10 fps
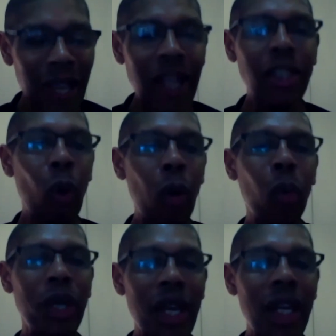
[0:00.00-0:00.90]
That's
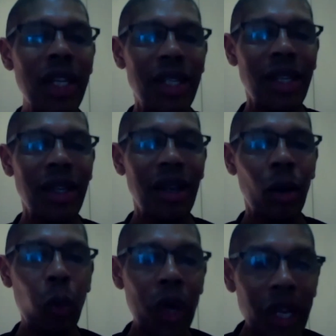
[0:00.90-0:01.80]
what we need.
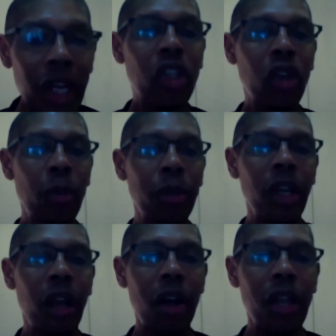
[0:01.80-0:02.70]
We need
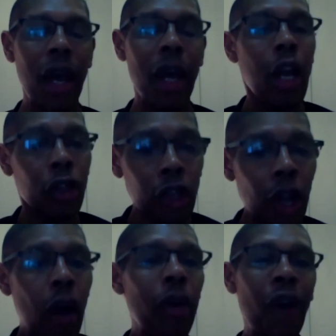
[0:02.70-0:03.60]
somebody like that. Do
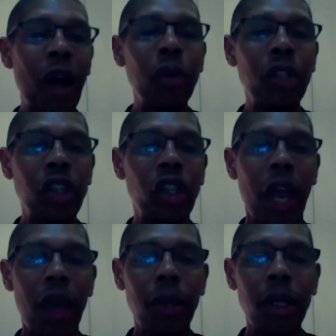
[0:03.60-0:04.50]
you know, if I was the
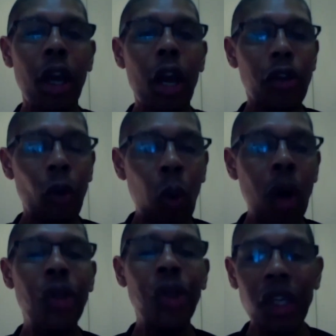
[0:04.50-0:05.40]
chairman, the
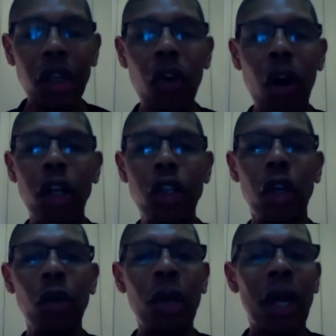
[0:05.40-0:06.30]
one thing you've got to
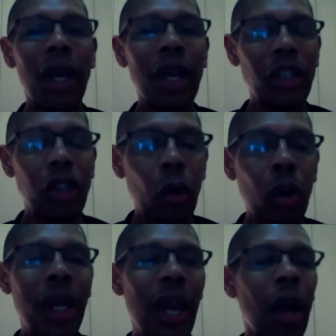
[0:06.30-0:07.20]
do is
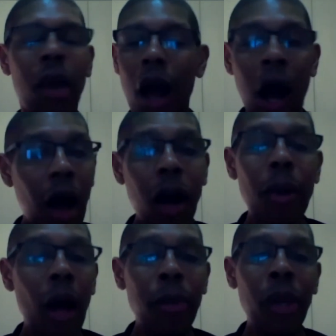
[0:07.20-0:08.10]
go and get...
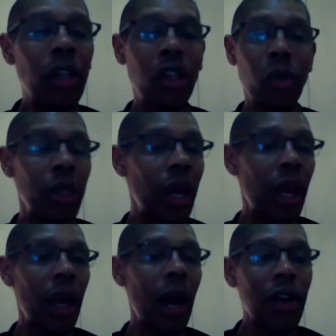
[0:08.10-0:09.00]
I'll be honest with
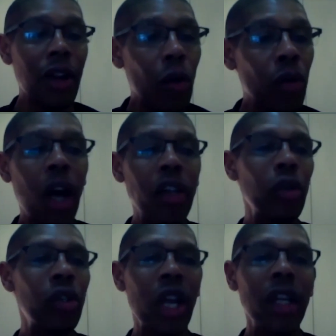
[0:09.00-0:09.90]
you. I know
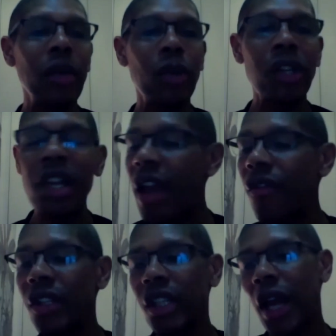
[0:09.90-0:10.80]
Nigel said he would
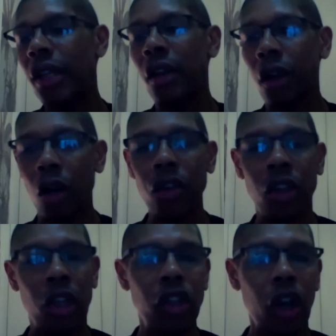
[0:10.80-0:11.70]
never take
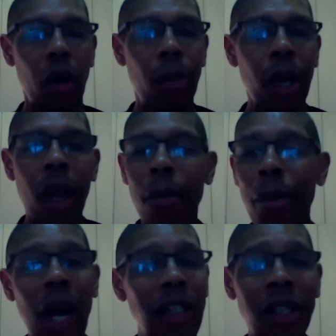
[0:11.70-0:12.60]
the job,
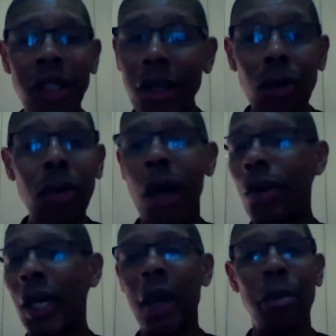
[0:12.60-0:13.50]
but I'd still
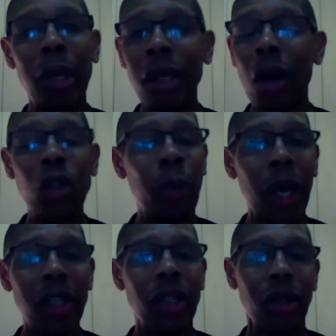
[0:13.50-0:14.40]
go and get big Nigel
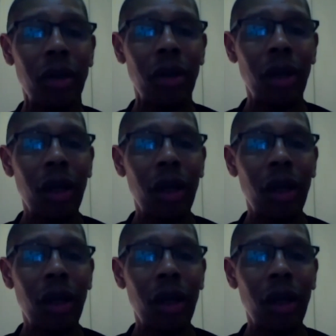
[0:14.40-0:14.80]
Pearson.